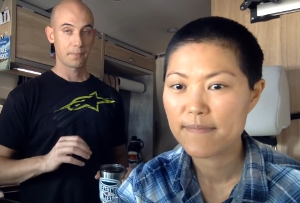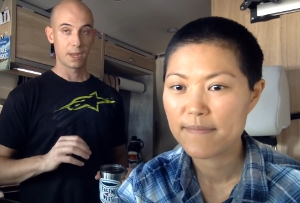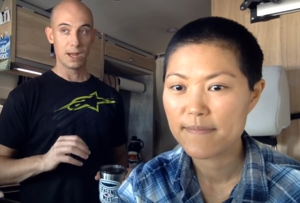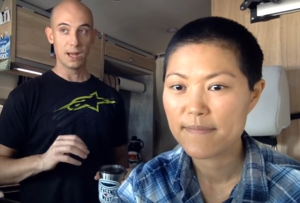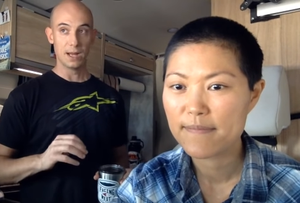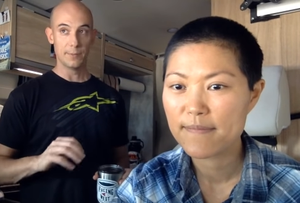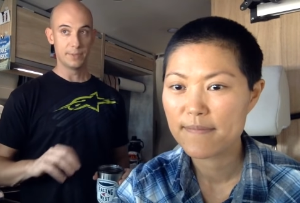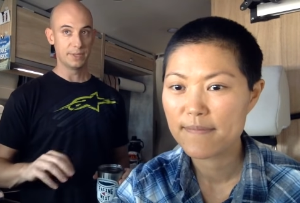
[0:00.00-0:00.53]

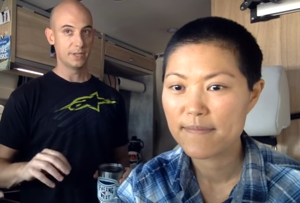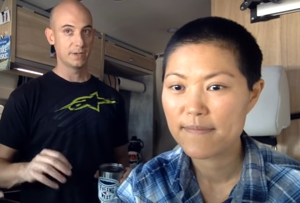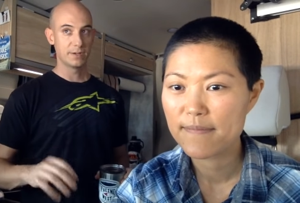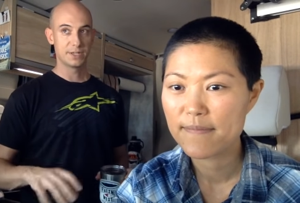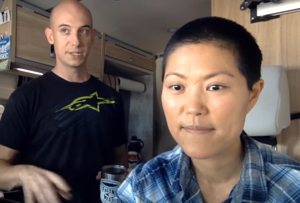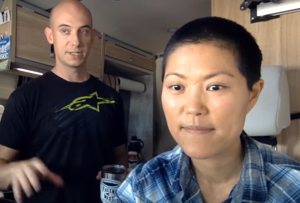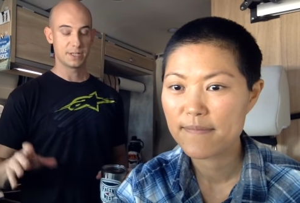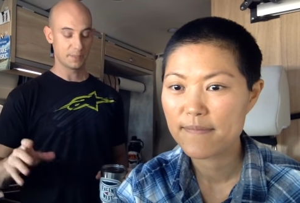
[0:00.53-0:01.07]
Speaker 1: Uh, but there's
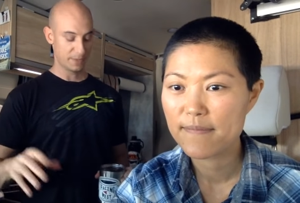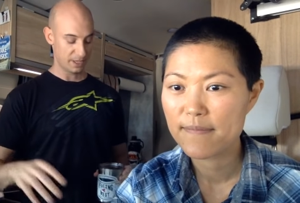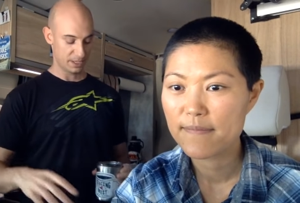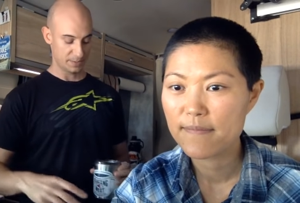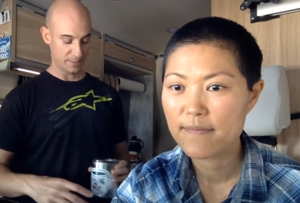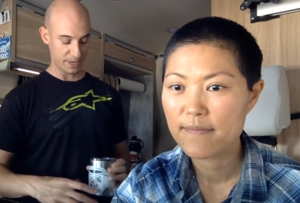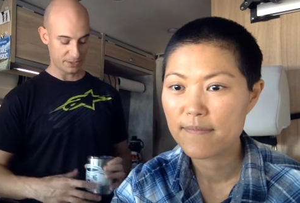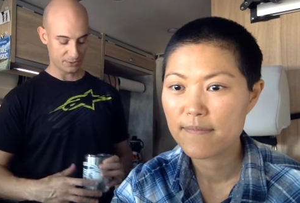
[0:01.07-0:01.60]
just something
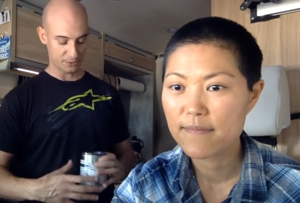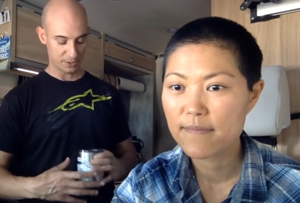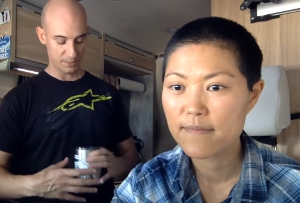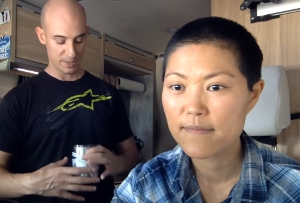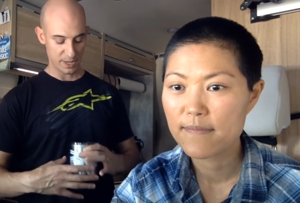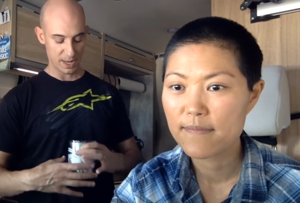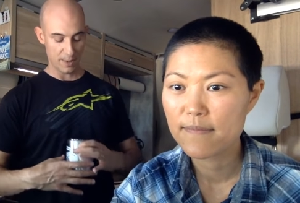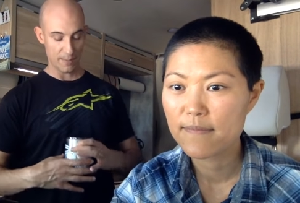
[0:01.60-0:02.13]
special to
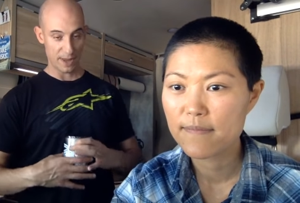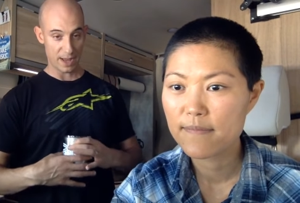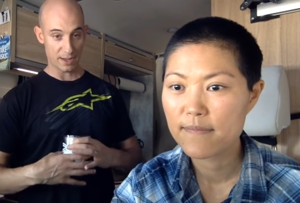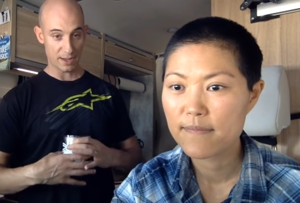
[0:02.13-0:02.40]
me about